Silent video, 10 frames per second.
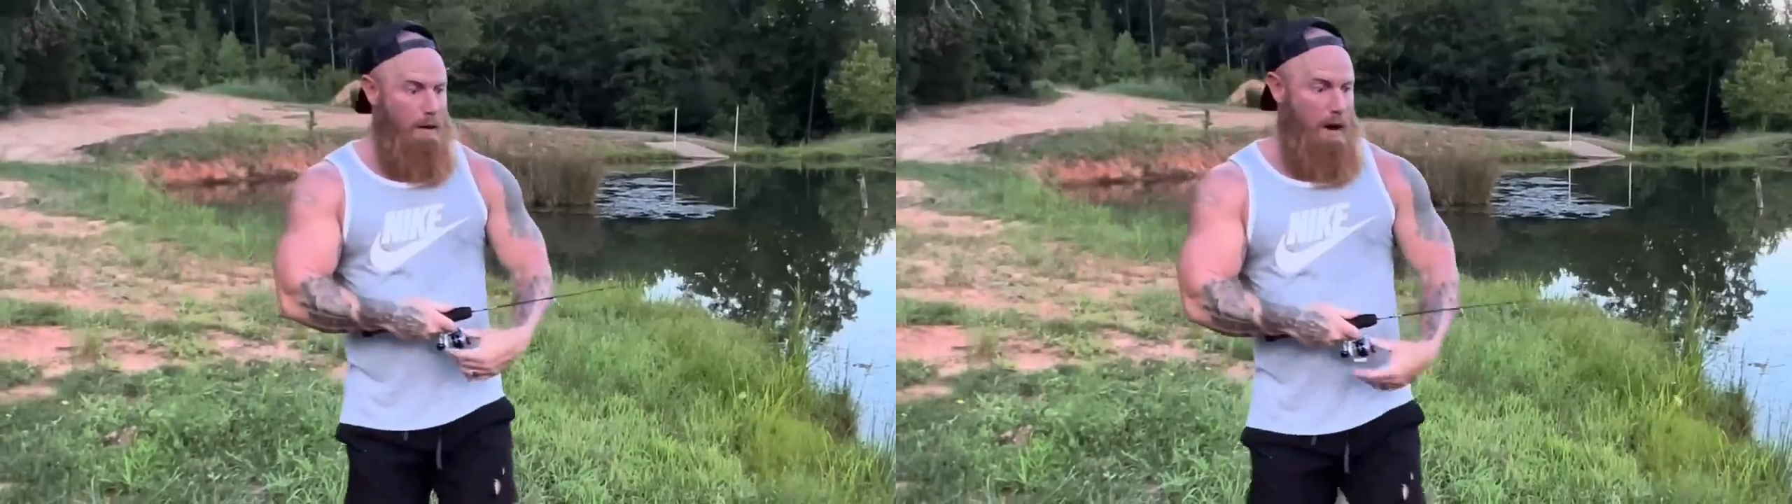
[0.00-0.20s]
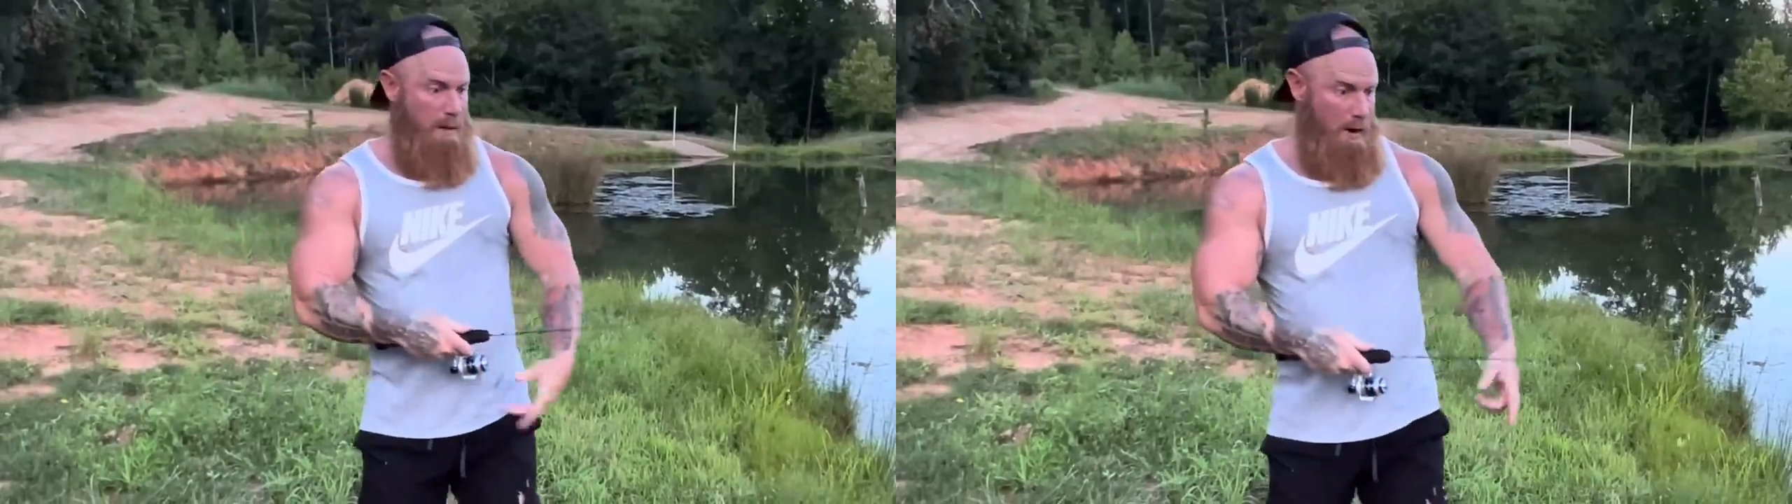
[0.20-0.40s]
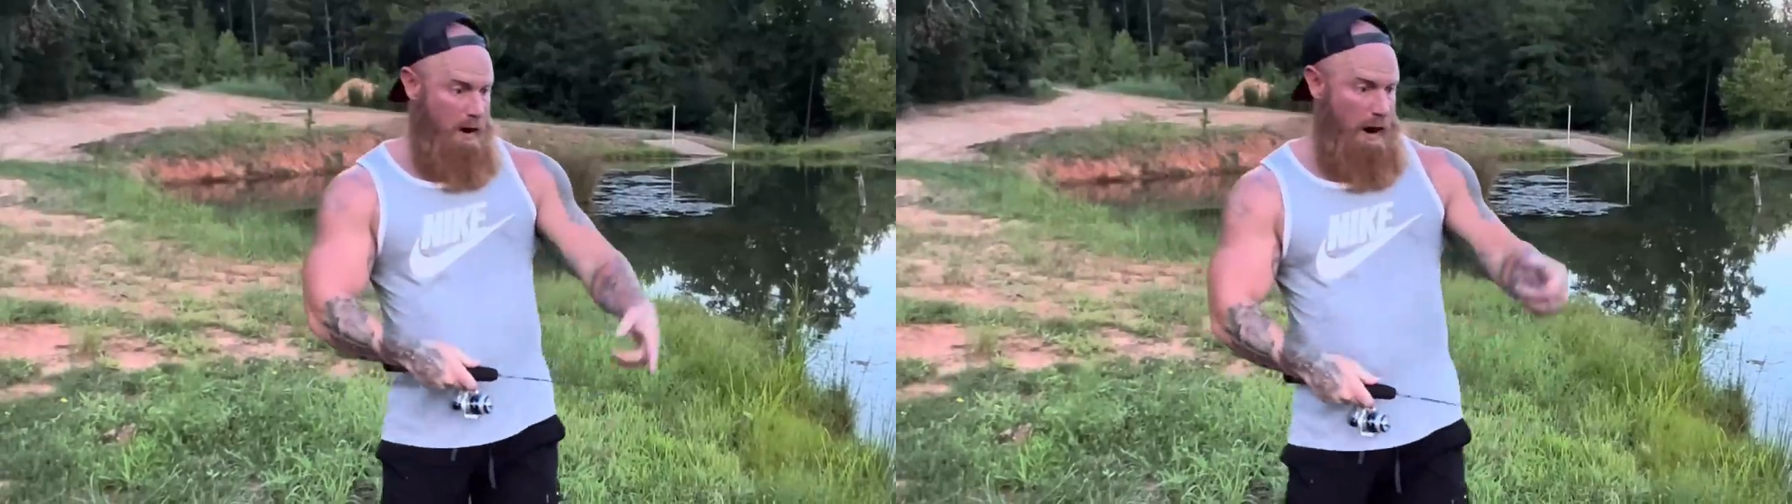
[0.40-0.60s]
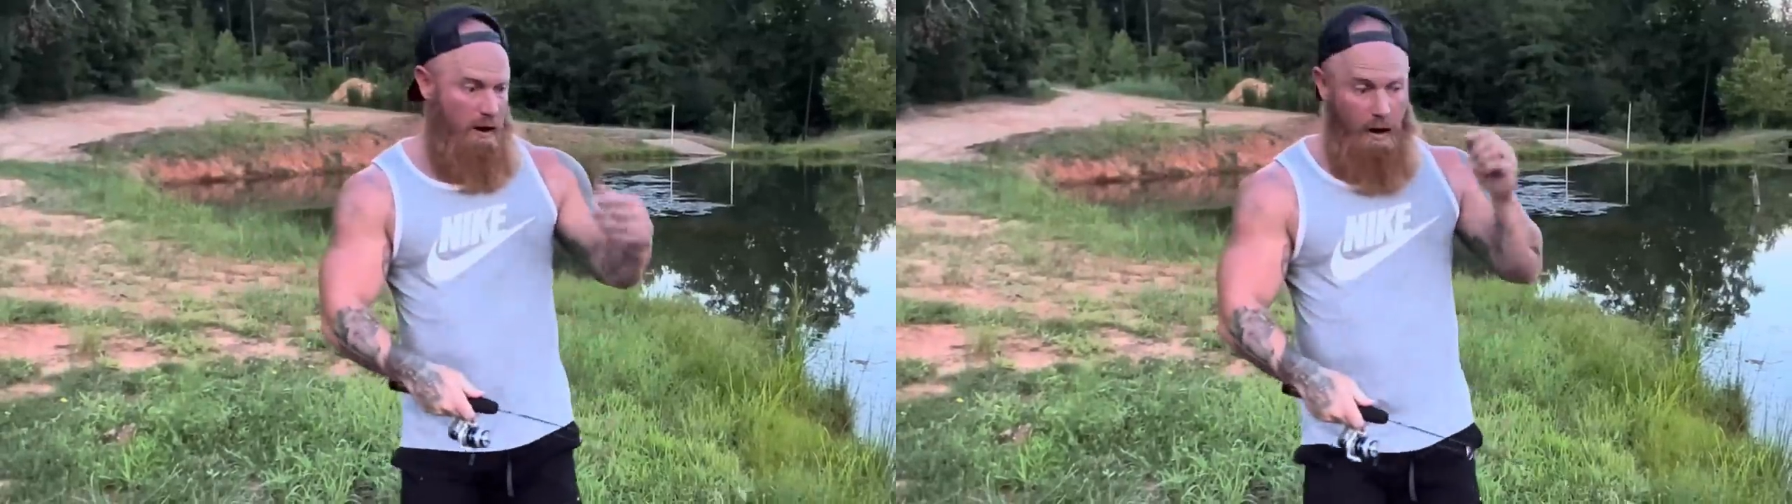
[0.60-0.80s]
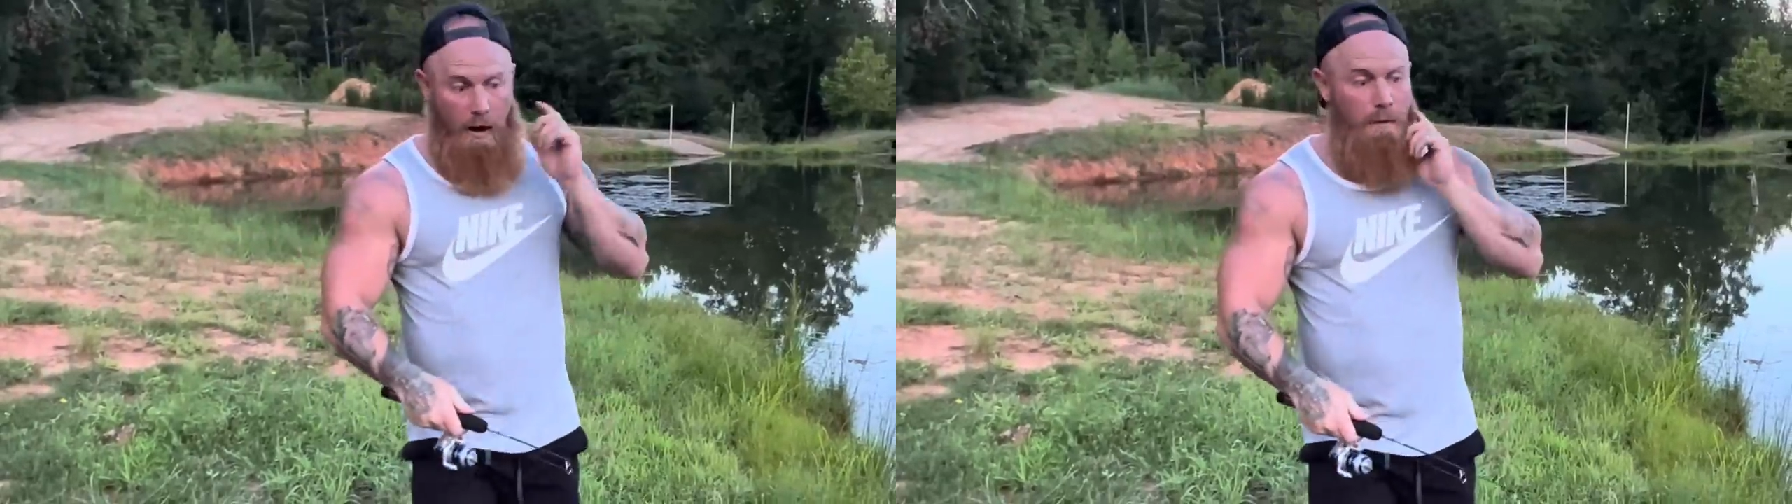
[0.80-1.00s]
hey, bud.
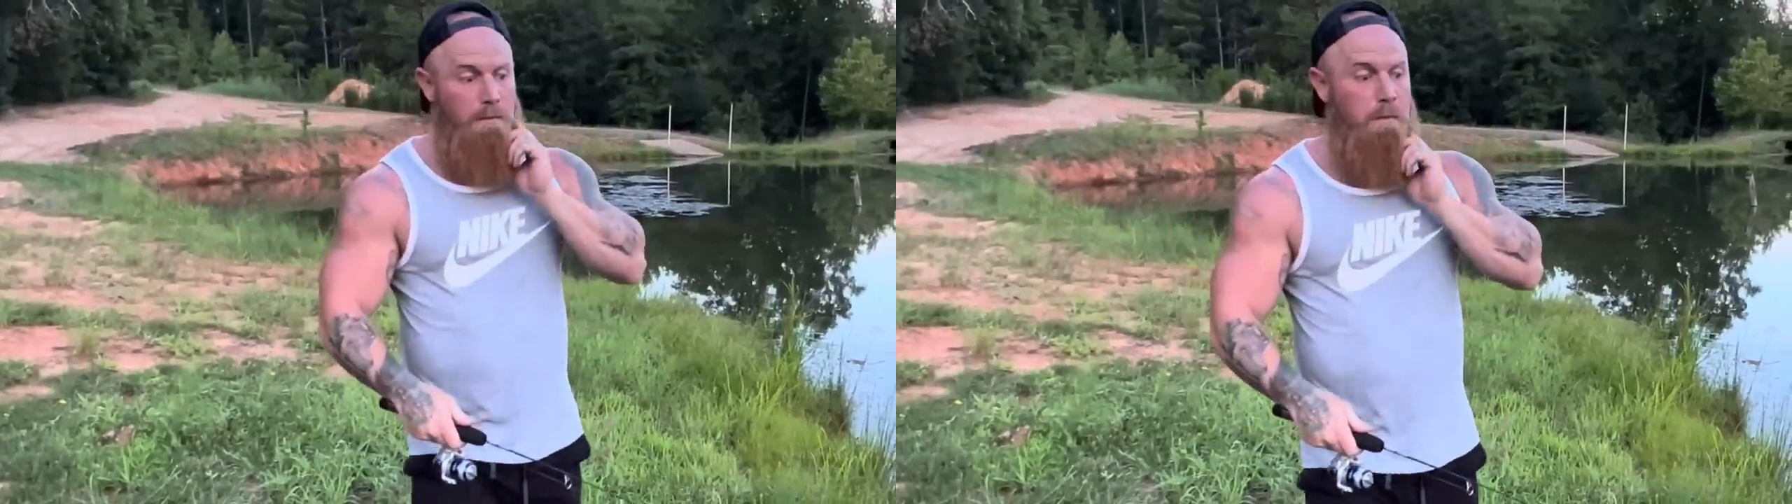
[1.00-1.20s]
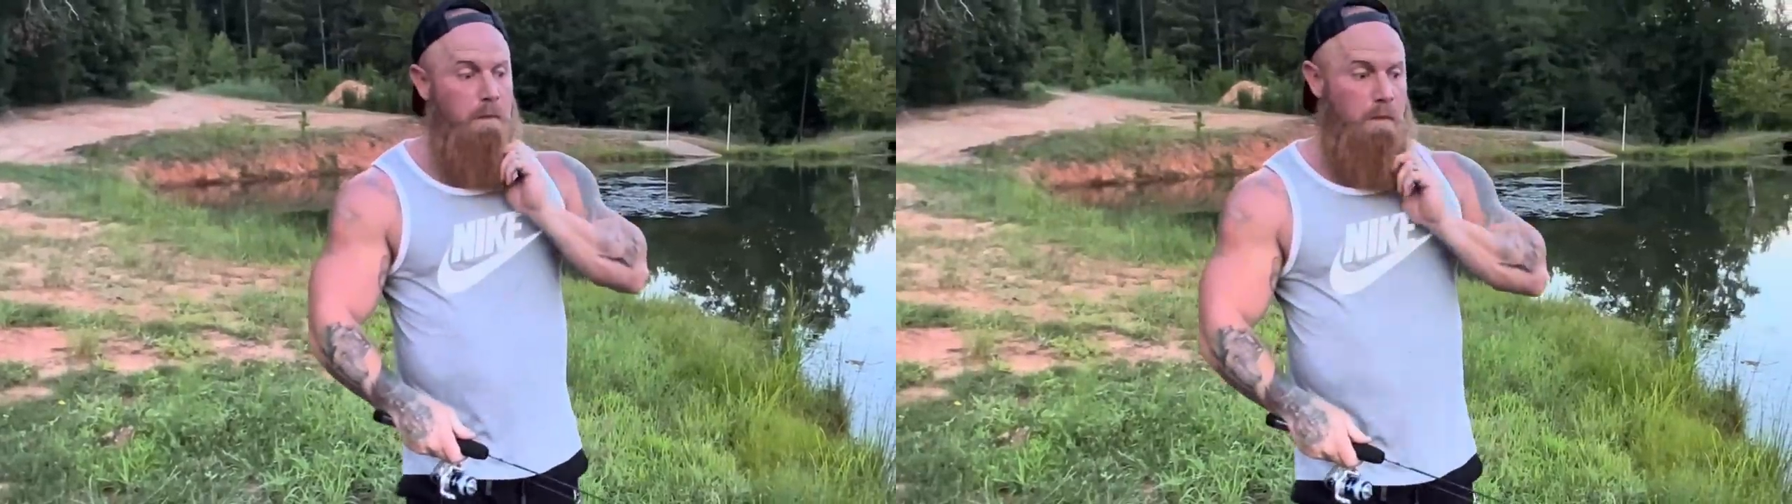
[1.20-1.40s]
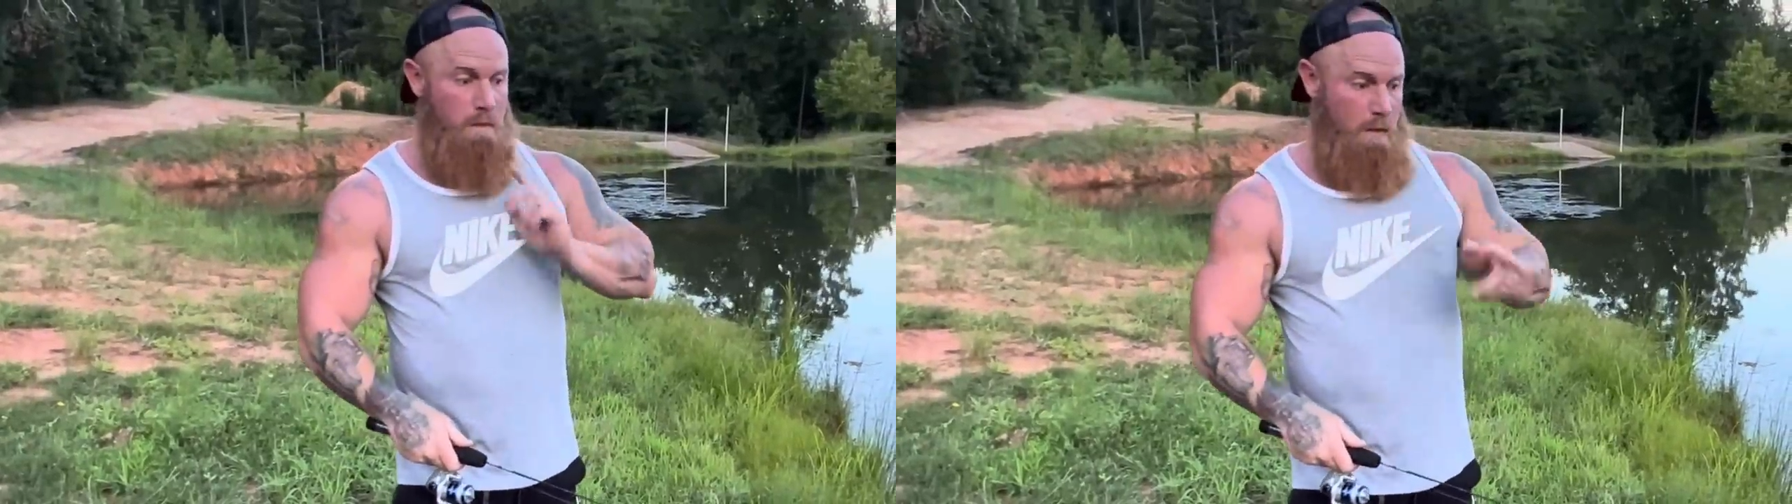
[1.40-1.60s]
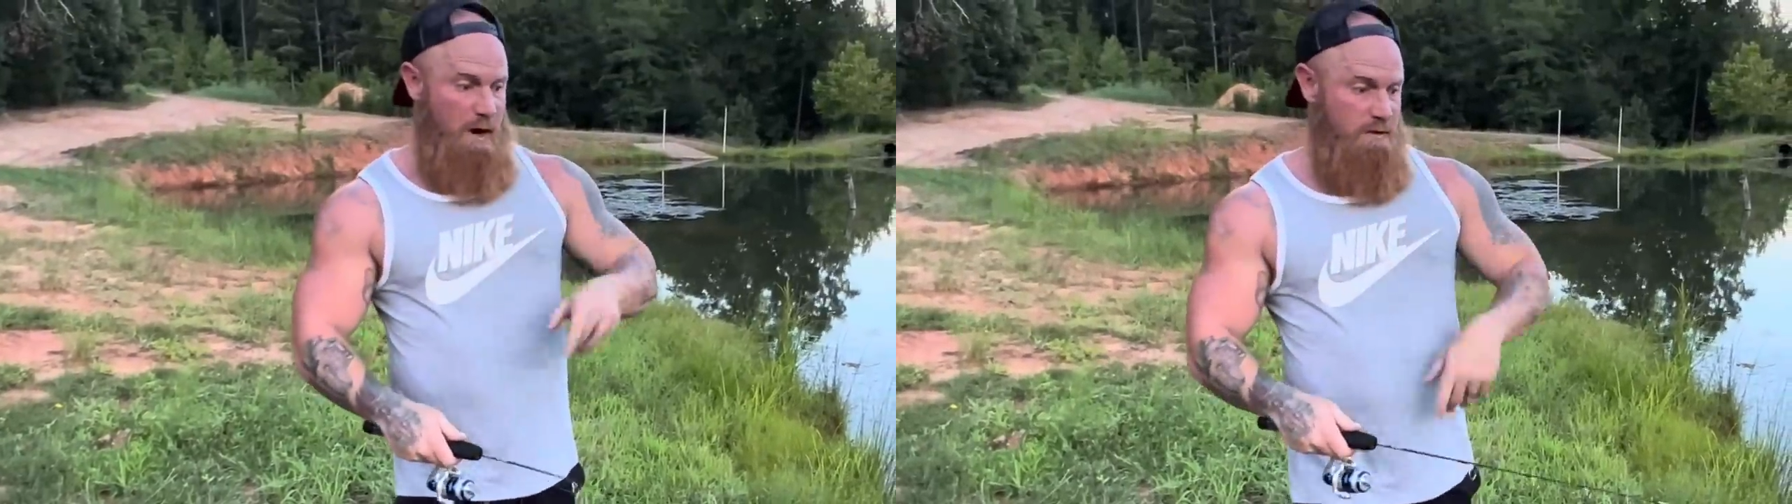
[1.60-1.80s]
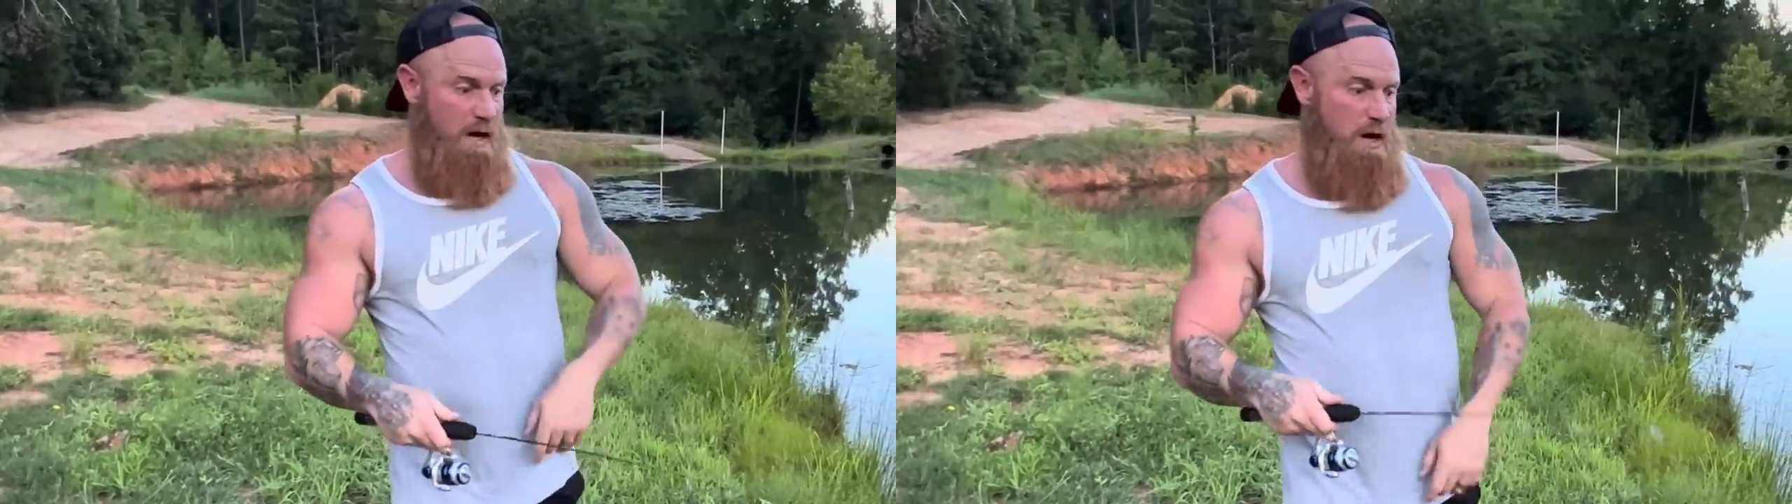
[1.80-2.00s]
I, uh, I
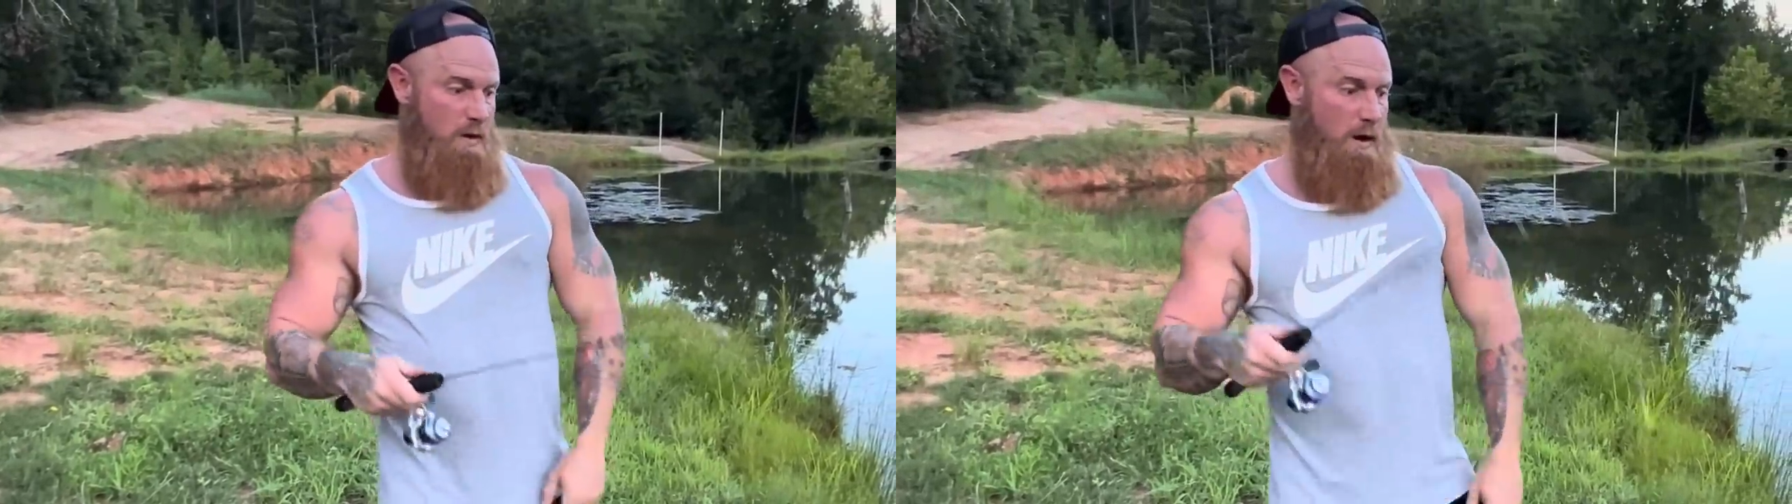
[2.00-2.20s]
see you.